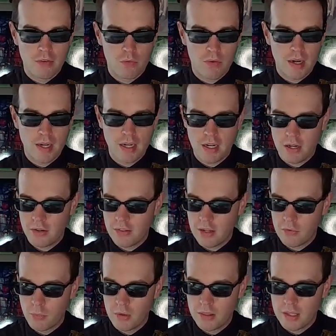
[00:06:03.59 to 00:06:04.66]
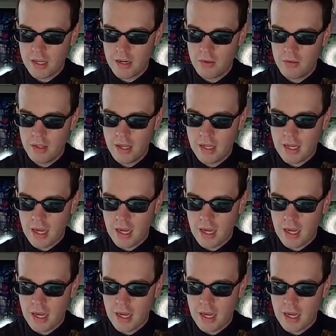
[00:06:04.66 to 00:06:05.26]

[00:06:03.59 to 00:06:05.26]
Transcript: right here. That's one thing I don't like.